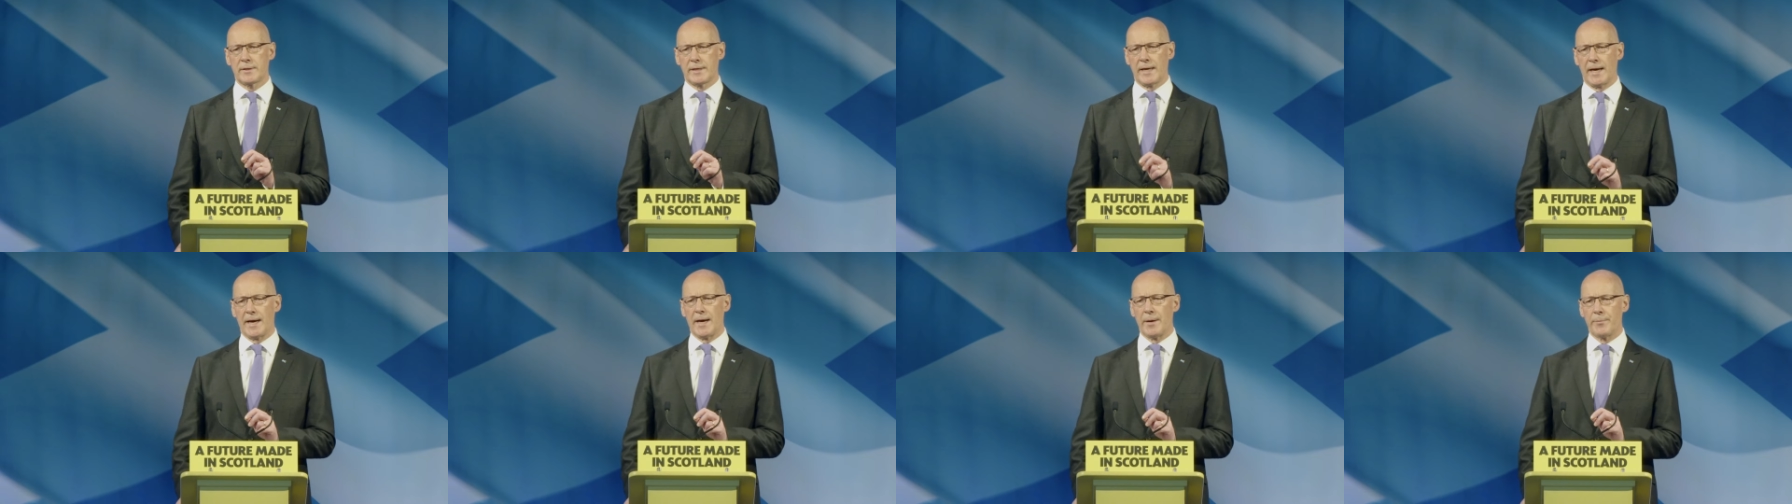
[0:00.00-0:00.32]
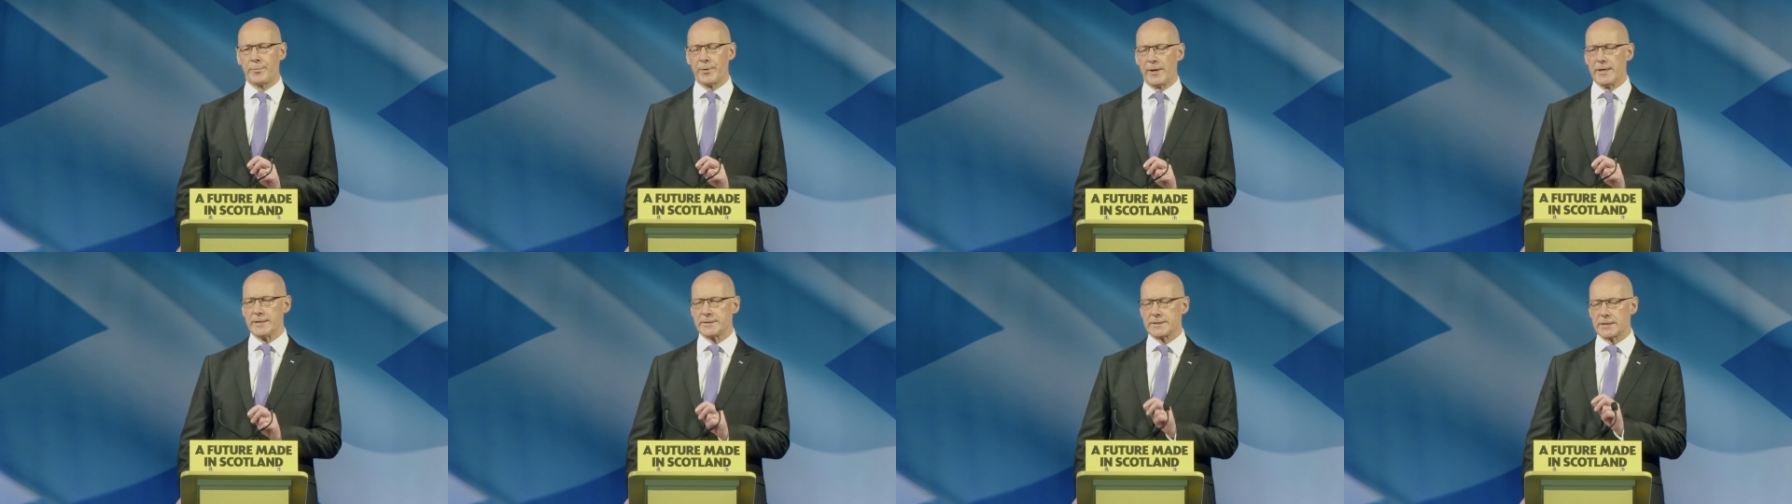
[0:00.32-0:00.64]

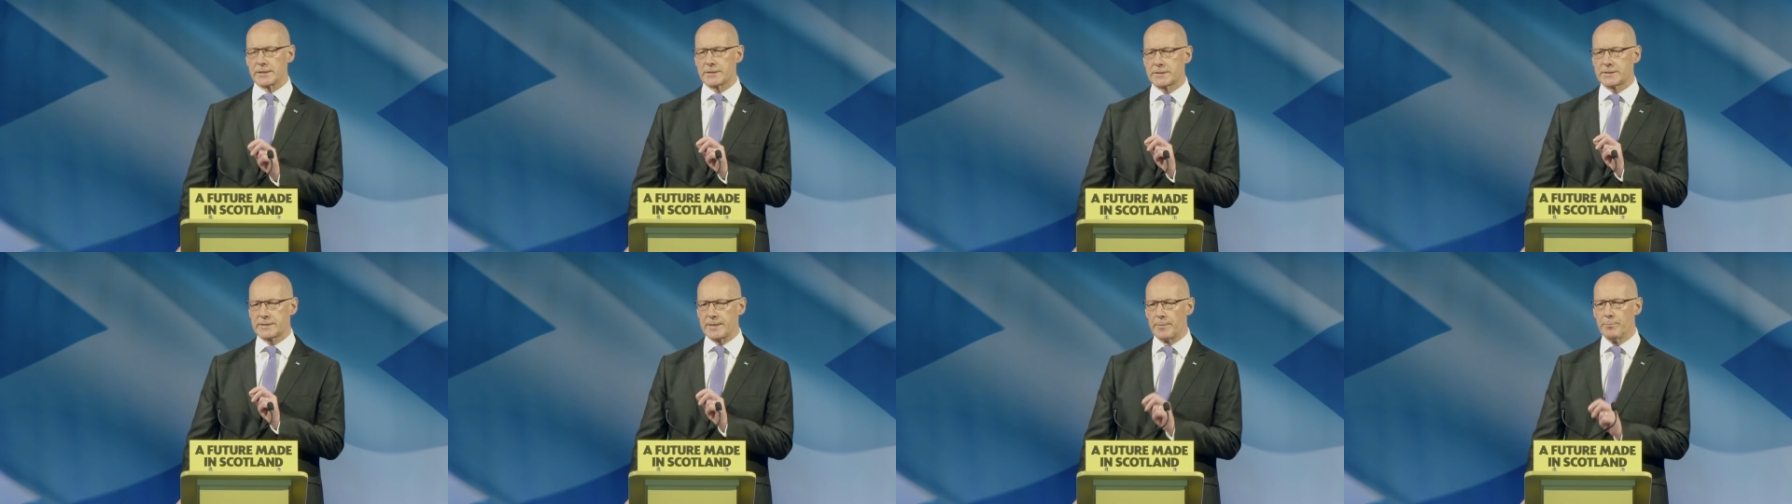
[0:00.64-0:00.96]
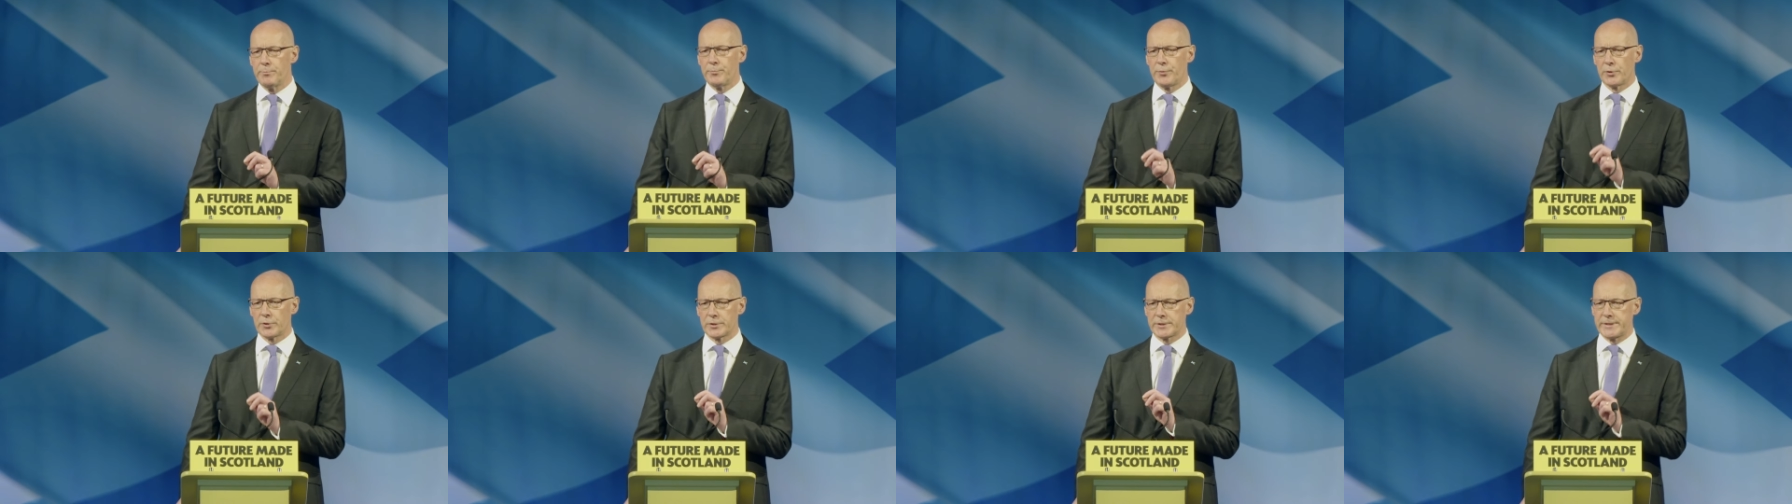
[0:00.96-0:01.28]
cap is a
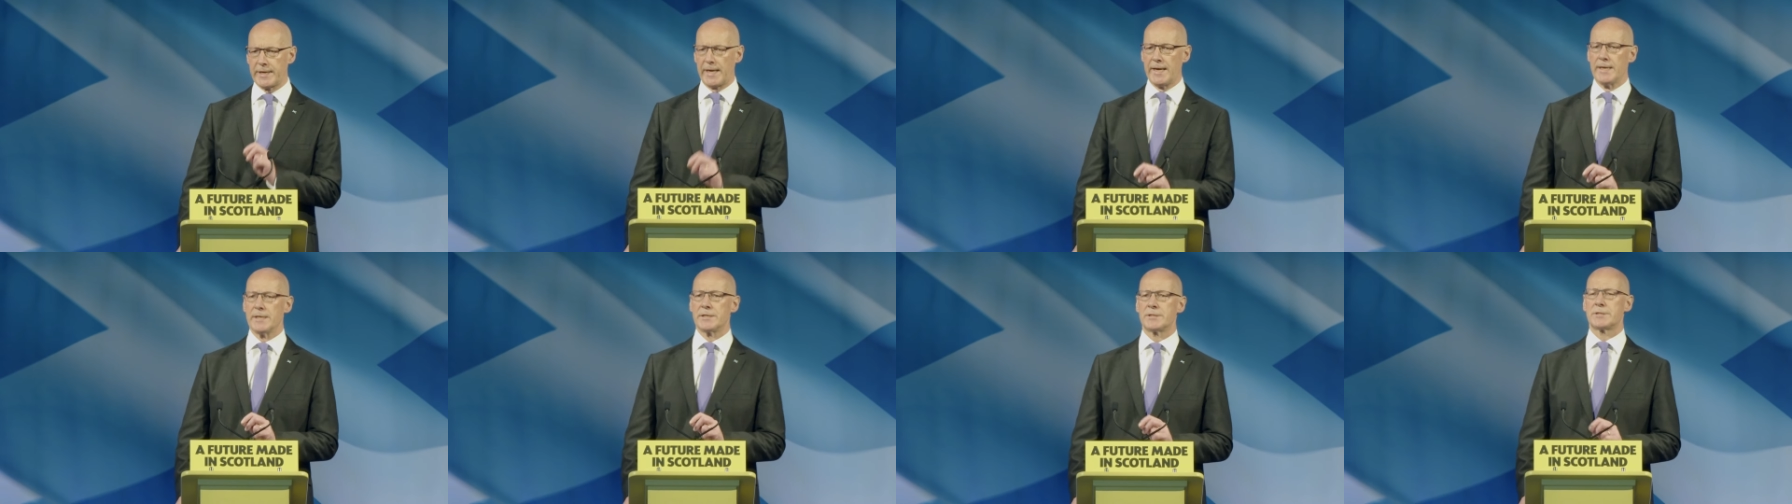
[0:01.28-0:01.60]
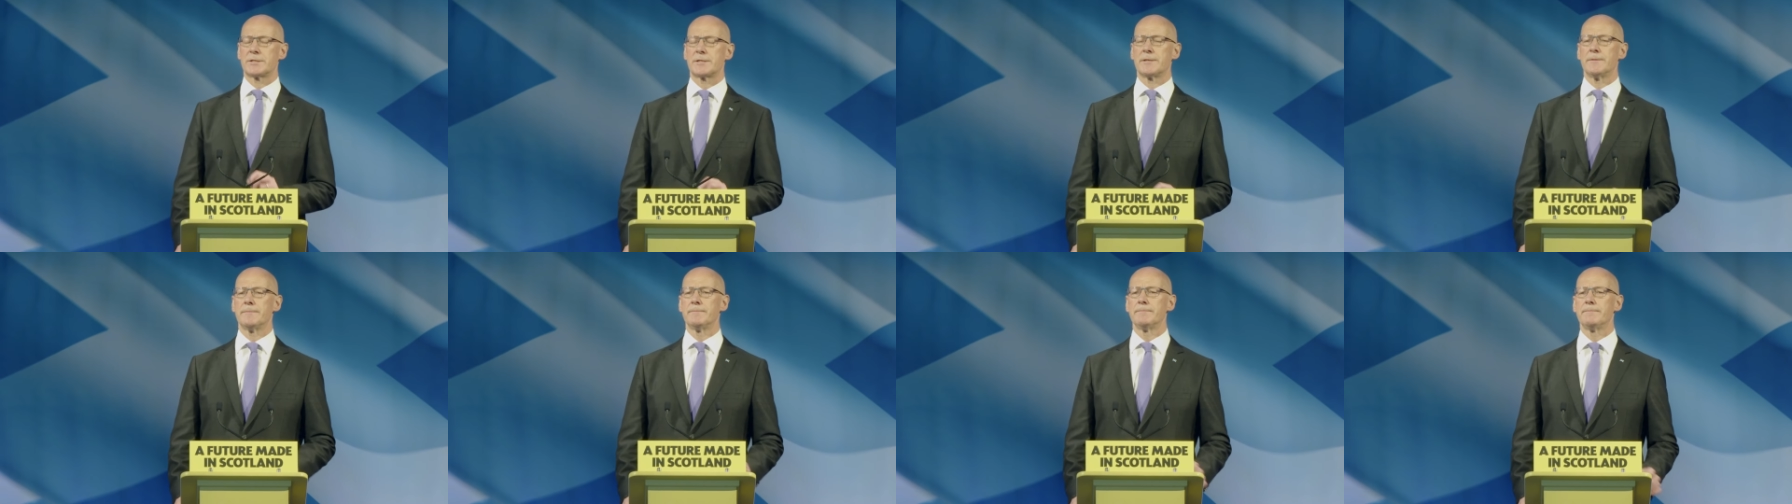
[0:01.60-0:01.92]
simple
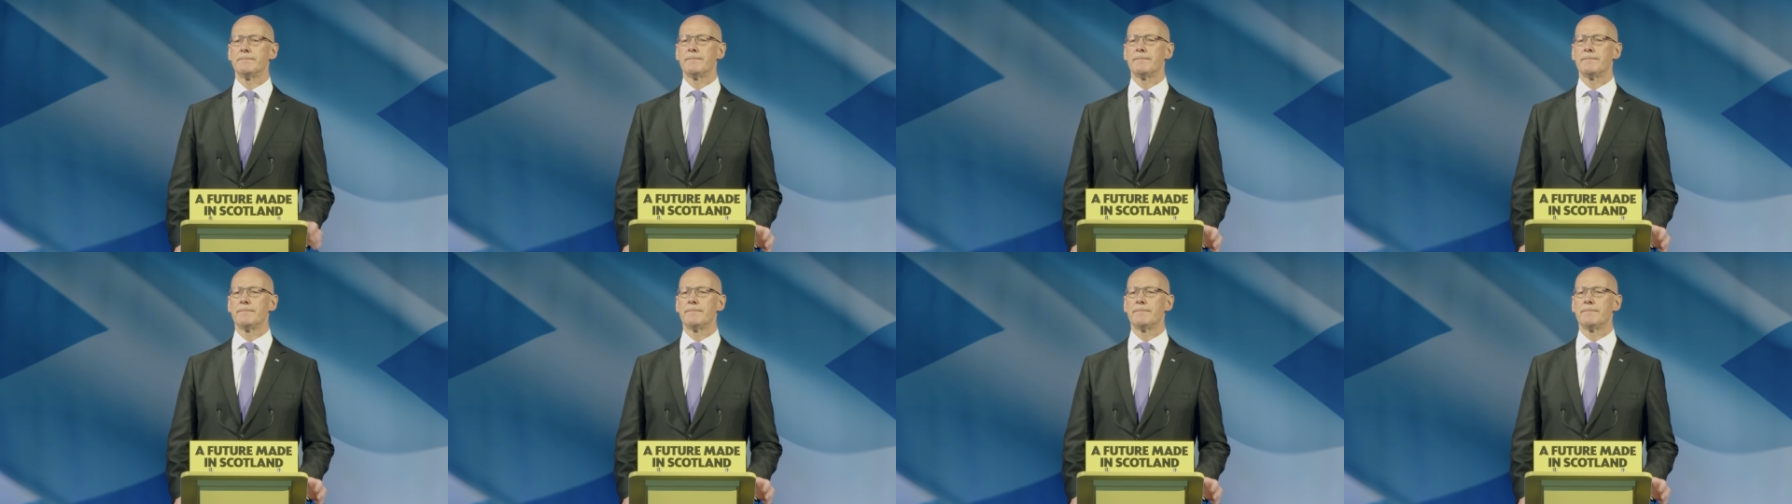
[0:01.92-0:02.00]
test.